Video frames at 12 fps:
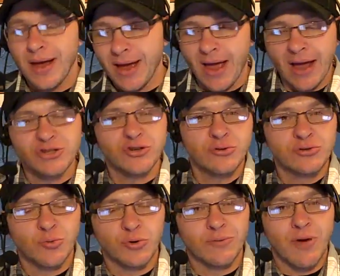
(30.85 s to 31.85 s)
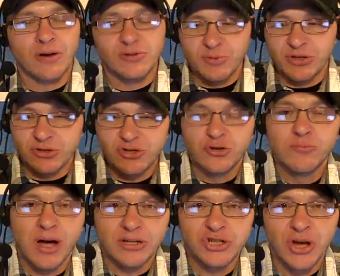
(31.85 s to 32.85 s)
I shouldn't use the word democracy, but there's too
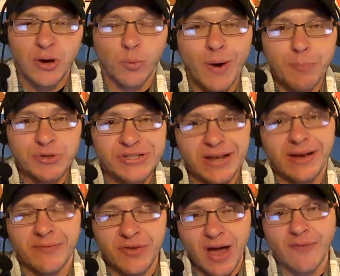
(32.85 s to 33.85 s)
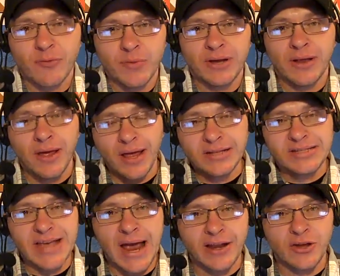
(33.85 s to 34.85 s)
much representative government
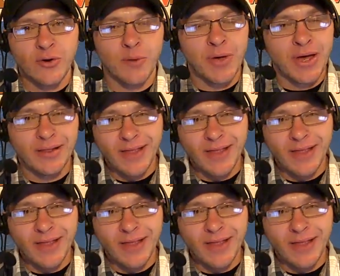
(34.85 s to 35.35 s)
inside of Europe.